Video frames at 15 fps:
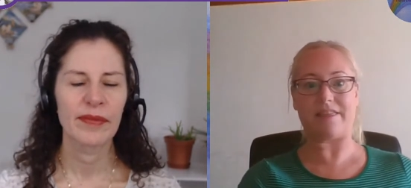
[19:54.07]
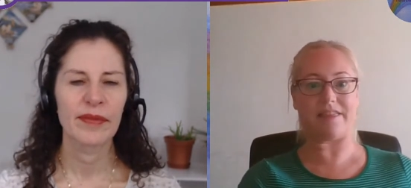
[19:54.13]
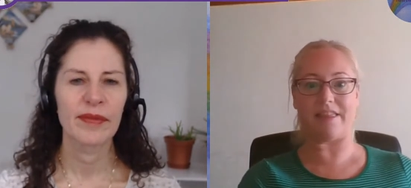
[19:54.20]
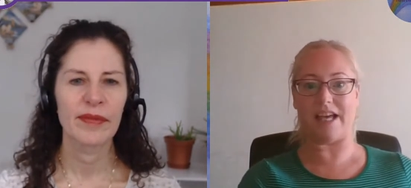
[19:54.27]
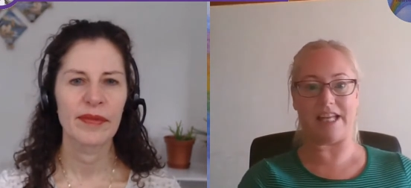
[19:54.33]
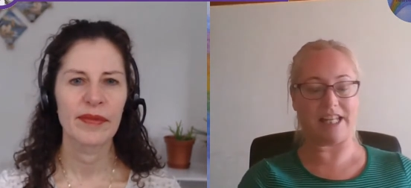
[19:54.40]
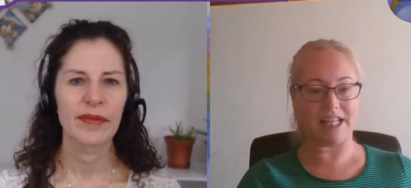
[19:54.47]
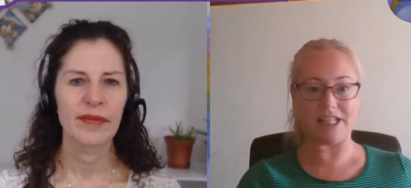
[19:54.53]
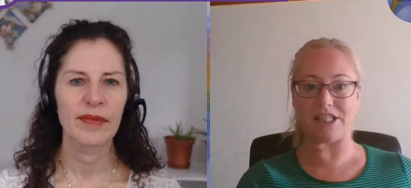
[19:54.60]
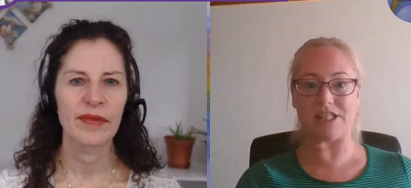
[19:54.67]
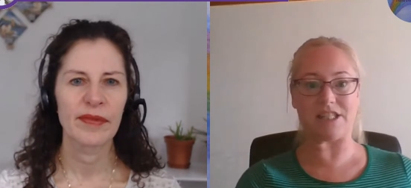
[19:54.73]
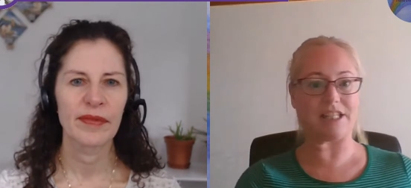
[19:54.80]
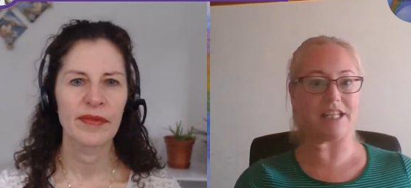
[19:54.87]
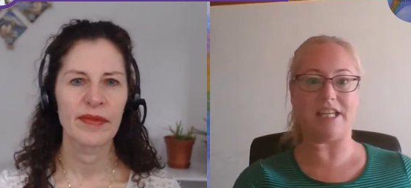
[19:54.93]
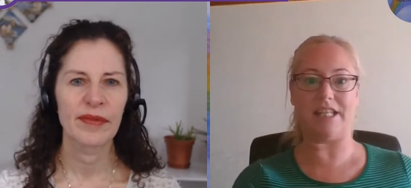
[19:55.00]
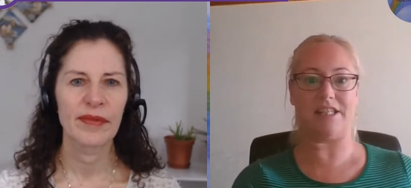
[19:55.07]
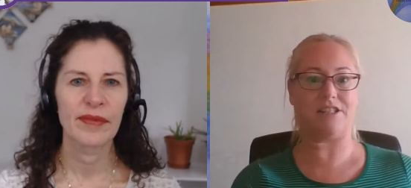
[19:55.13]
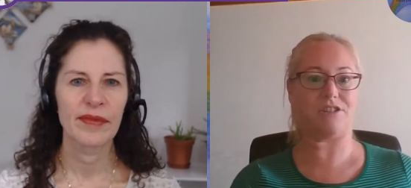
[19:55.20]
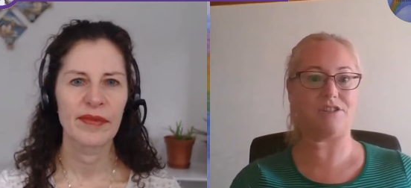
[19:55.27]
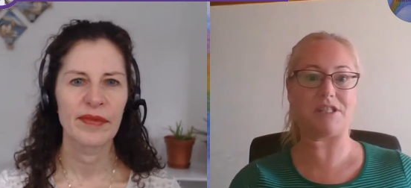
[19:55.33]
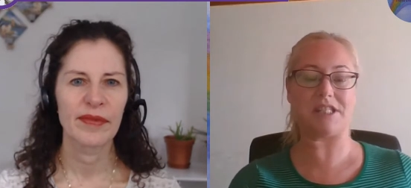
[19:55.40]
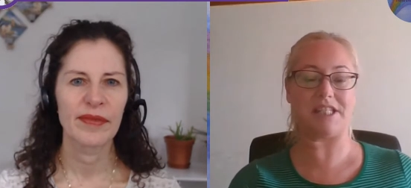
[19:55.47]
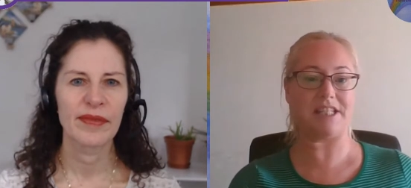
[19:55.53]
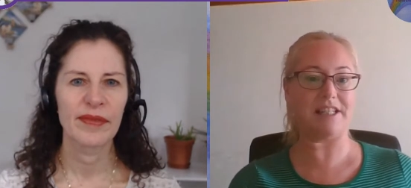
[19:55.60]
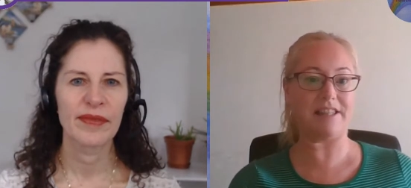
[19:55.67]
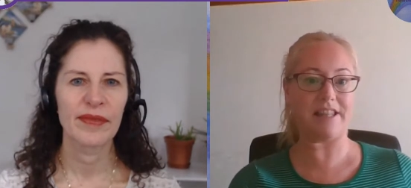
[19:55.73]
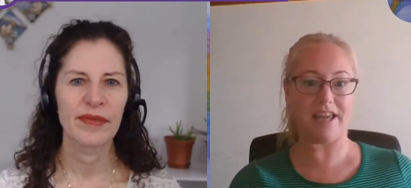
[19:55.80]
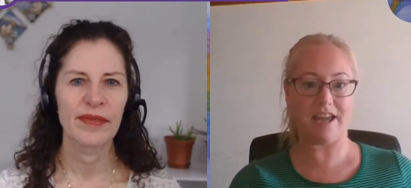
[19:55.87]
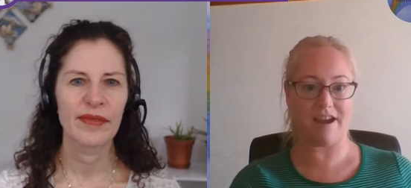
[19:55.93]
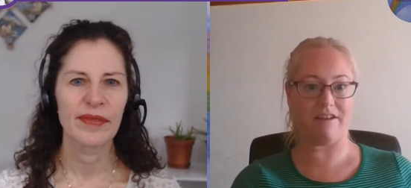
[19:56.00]
Speaker 1: that it's it's just still
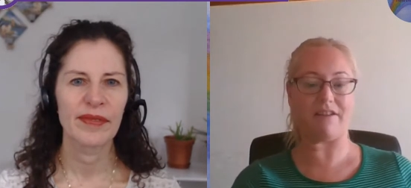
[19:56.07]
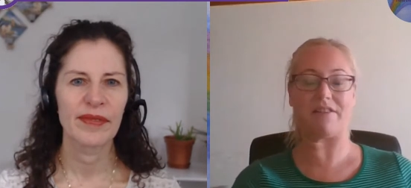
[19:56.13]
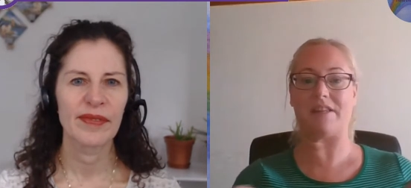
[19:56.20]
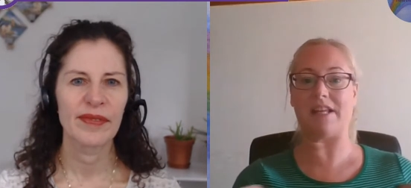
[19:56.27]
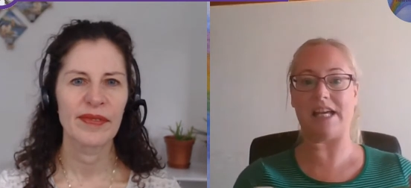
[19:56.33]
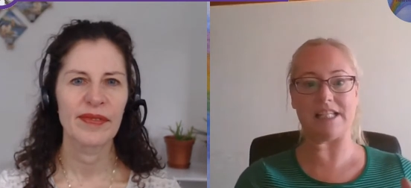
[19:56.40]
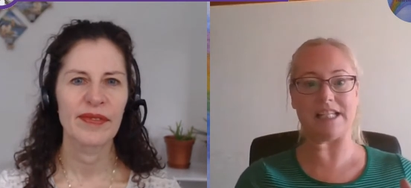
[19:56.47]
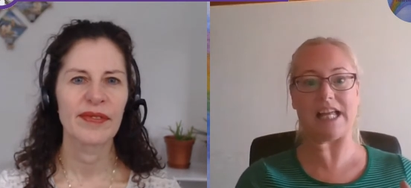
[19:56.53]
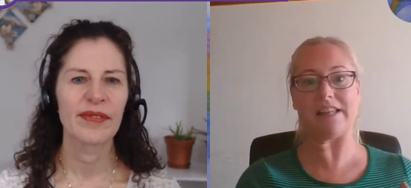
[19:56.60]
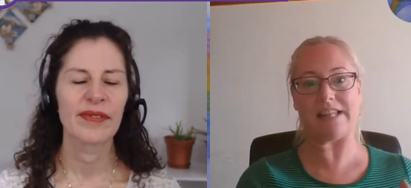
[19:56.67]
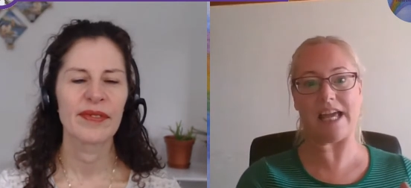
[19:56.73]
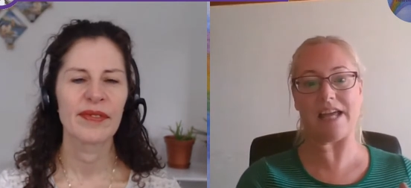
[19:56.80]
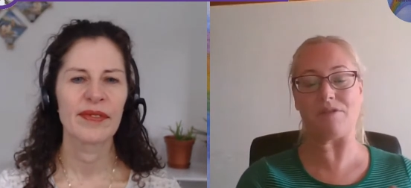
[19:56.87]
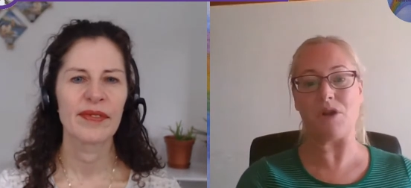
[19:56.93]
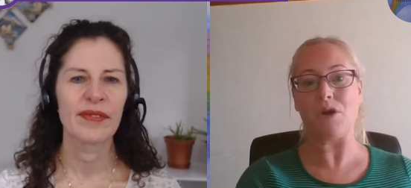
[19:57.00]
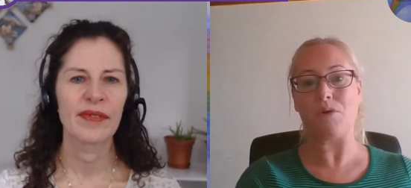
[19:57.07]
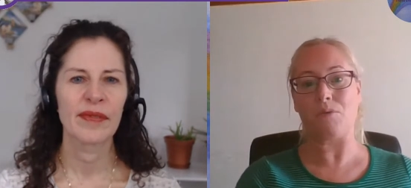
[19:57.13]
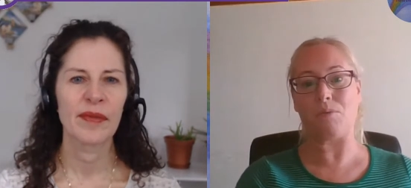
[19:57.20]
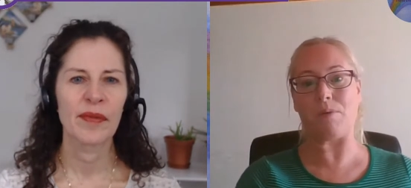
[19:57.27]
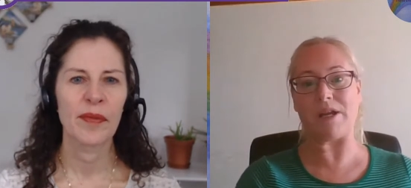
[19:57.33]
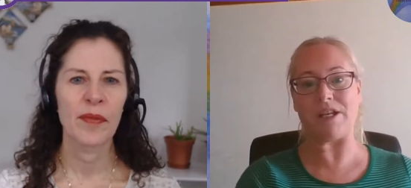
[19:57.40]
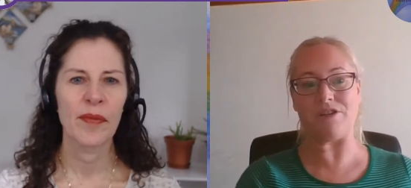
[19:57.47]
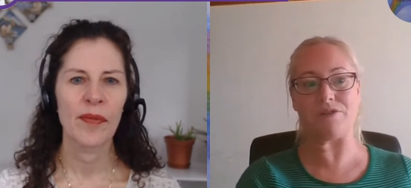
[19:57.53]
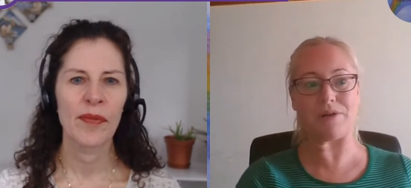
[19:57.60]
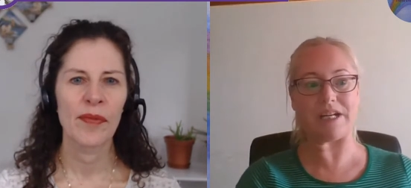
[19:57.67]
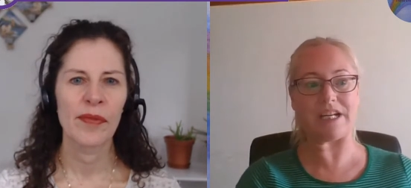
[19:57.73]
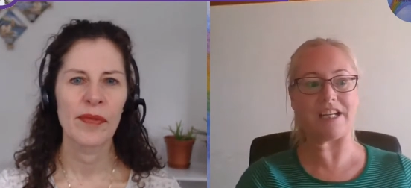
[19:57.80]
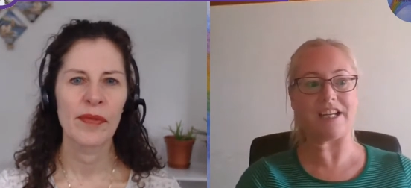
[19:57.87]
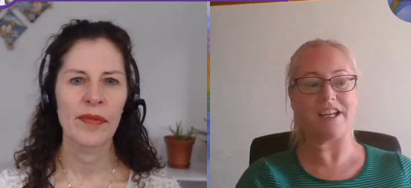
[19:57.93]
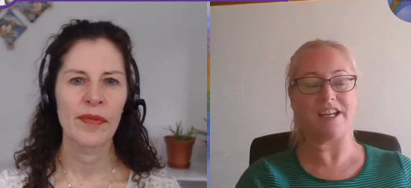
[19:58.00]
there that and then when
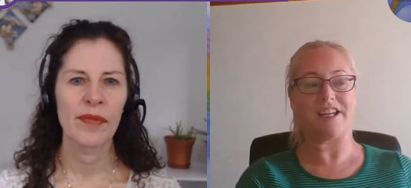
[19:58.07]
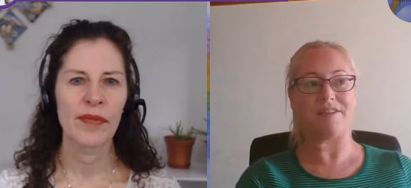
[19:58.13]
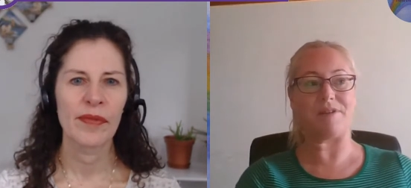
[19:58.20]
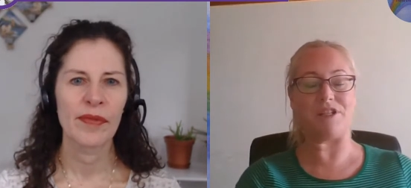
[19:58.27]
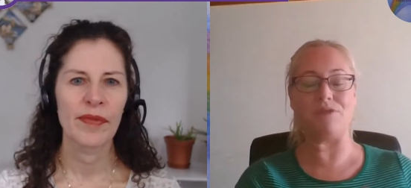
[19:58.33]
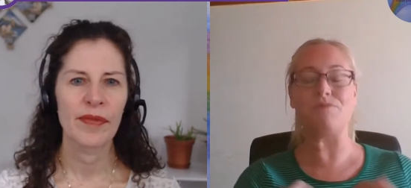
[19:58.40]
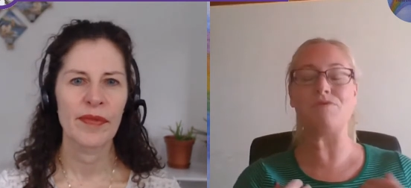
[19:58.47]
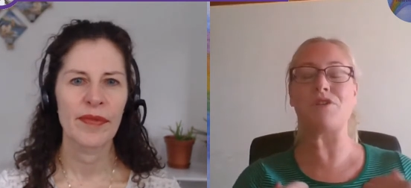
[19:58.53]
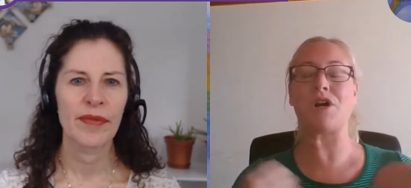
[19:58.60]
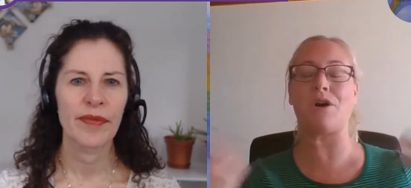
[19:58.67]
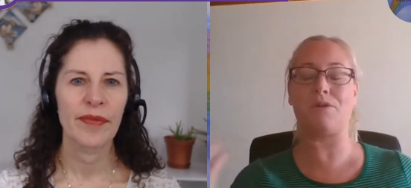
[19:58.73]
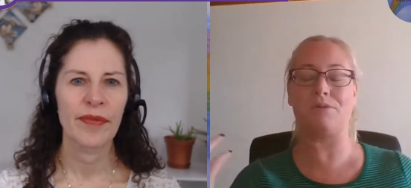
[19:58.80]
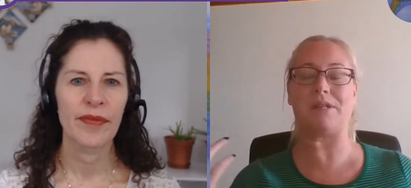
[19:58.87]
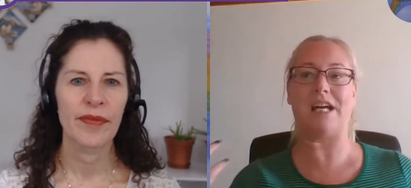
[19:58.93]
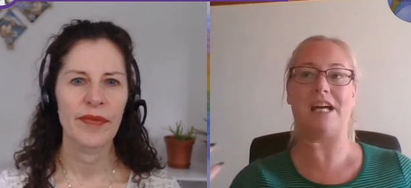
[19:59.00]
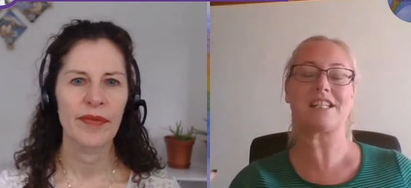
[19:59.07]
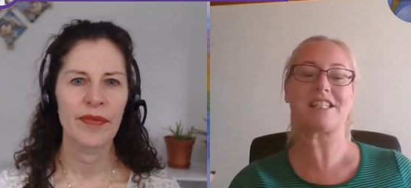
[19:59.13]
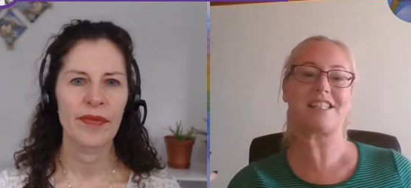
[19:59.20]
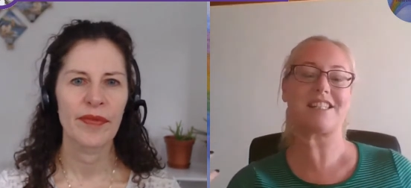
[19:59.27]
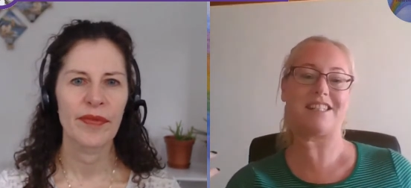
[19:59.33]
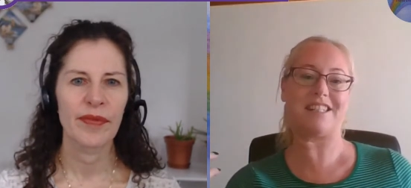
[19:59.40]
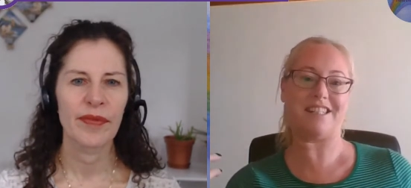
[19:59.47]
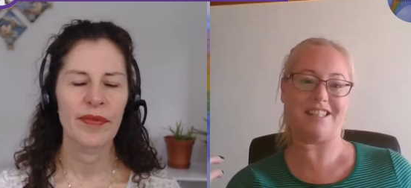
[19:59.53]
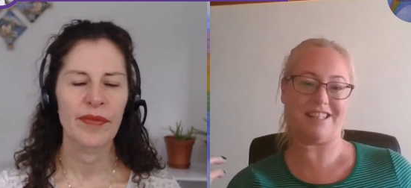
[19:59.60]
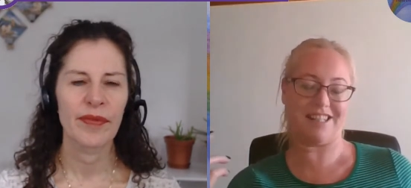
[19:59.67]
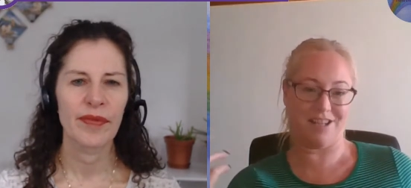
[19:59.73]
you're when you know that the, the